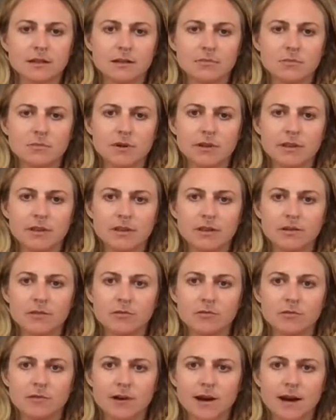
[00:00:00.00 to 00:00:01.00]
by the
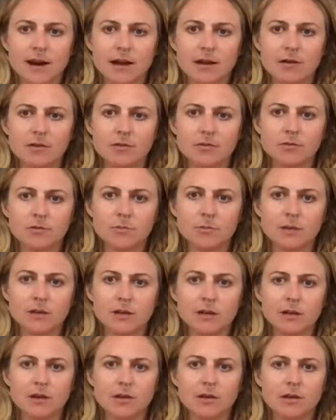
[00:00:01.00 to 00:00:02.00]
ground
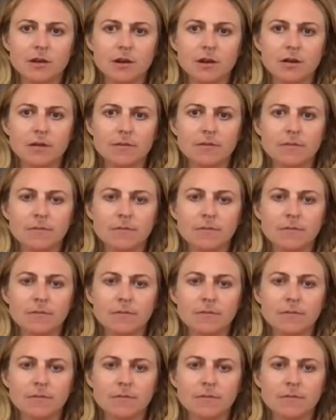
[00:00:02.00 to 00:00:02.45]
below you.